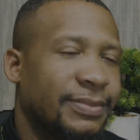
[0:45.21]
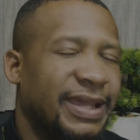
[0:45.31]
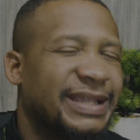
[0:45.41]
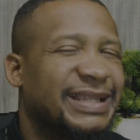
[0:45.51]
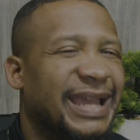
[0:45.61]

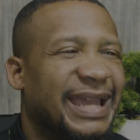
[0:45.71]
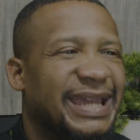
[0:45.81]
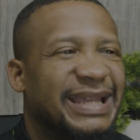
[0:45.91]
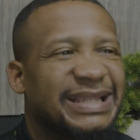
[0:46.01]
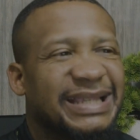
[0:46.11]
is a
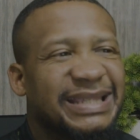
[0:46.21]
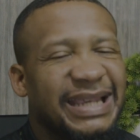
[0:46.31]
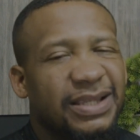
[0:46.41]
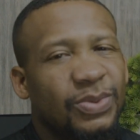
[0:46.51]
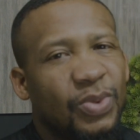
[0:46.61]

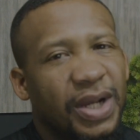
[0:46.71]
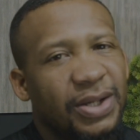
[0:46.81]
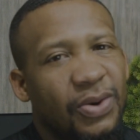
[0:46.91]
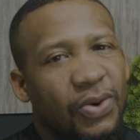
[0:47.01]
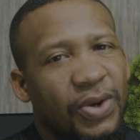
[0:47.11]

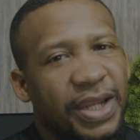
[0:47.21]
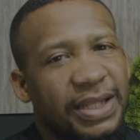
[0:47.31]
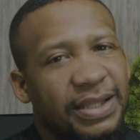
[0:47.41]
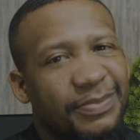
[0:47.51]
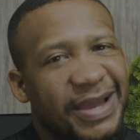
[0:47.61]
6-1 Oregon
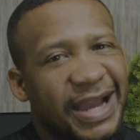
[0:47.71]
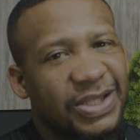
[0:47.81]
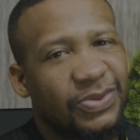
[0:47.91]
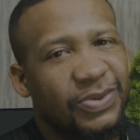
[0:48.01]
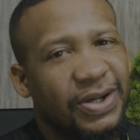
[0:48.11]
in the
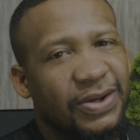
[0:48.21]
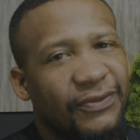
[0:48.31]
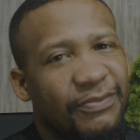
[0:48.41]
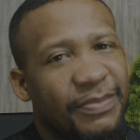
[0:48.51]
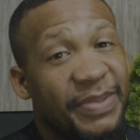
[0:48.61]

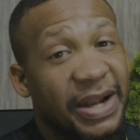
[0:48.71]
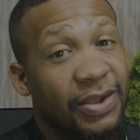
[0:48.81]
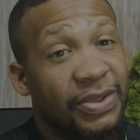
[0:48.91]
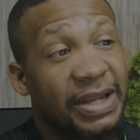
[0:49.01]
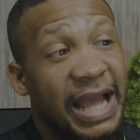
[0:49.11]
Pac-12
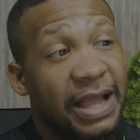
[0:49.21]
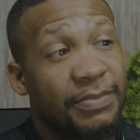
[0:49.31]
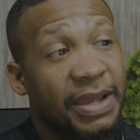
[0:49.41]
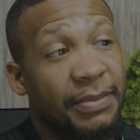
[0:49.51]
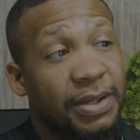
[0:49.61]
better than
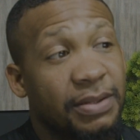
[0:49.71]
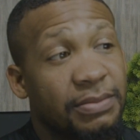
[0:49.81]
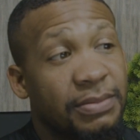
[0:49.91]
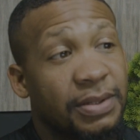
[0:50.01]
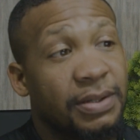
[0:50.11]
Alabama?
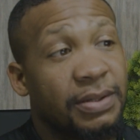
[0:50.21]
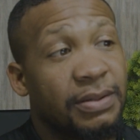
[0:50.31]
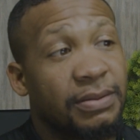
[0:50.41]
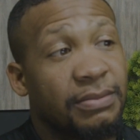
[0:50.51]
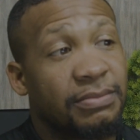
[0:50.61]

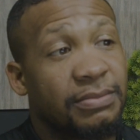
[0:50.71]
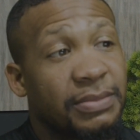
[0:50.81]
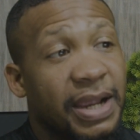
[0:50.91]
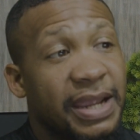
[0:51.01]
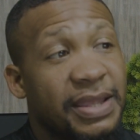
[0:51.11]

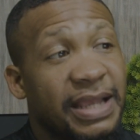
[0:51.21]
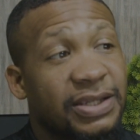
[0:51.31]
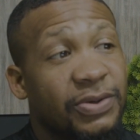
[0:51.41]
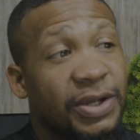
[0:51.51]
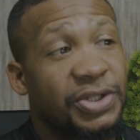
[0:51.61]
Right, that's
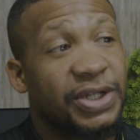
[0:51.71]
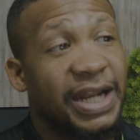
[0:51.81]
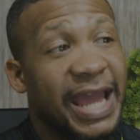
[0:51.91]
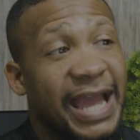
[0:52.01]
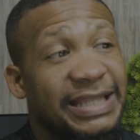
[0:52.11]
the question you got
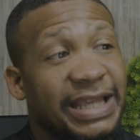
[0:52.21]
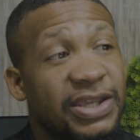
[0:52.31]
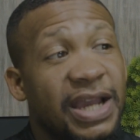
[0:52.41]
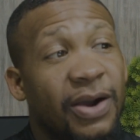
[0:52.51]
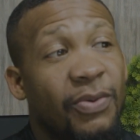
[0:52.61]
to ask. Now
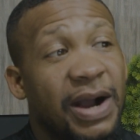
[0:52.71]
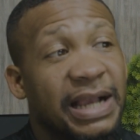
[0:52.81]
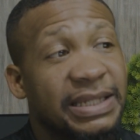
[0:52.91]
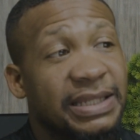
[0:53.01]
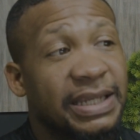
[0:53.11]
you got
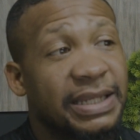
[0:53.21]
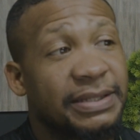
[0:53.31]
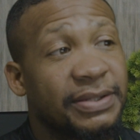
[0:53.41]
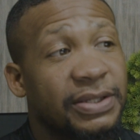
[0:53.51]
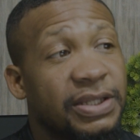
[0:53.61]

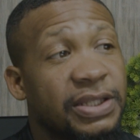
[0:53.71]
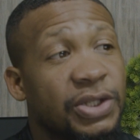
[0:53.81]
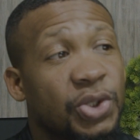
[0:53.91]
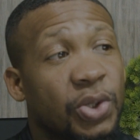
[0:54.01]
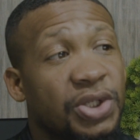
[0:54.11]
Washington,
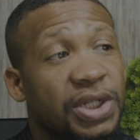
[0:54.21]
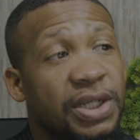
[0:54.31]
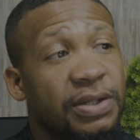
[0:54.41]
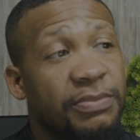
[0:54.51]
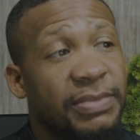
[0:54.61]

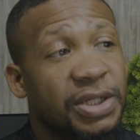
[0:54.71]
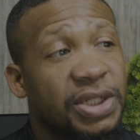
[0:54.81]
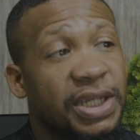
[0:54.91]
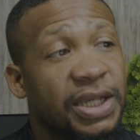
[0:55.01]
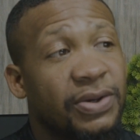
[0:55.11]
Georgia,
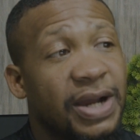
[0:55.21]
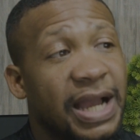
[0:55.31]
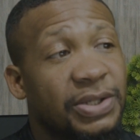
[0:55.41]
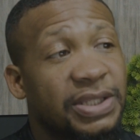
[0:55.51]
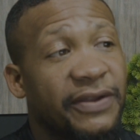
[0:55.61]
Michigan,
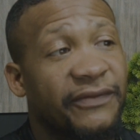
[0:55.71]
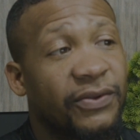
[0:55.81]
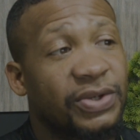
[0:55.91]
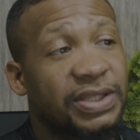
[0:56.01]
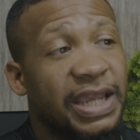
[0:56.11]
Ohio State,
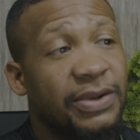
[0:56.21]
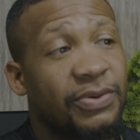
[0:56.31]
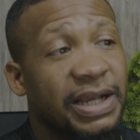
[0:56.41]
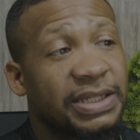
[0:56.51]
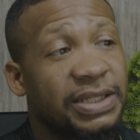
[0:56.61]
Florida State,
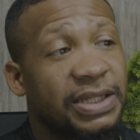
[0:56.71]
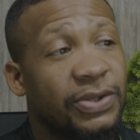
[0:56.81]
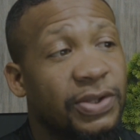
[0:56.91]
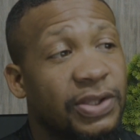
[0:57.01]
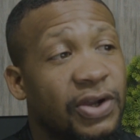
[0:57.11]
Washington,
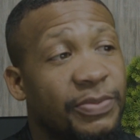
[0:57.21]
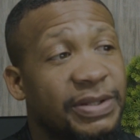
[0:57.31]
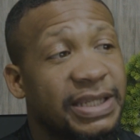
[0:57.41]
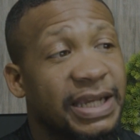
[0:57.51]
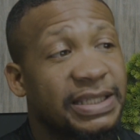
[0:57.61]
Oklahoma,
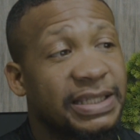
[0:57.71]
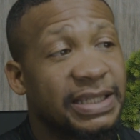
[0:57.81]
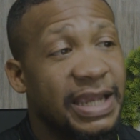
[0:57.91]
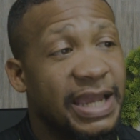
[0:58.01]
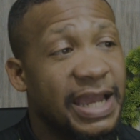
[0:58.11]
Texas,
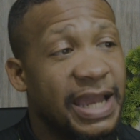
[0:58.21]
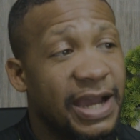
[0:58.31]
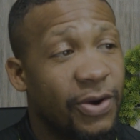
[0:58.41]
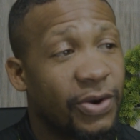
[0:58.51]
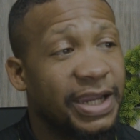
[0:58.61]

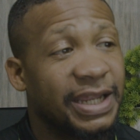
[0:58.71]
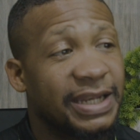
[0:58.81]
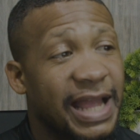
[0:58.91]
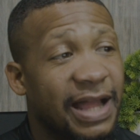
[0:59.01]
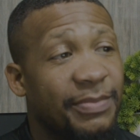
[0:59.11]
Oregon,
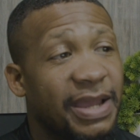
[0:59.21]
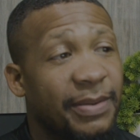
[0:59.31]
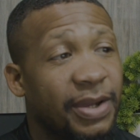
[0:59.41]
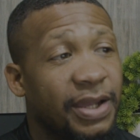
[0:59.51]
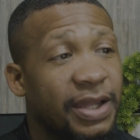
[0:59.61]

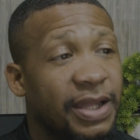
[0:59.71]
Alabama,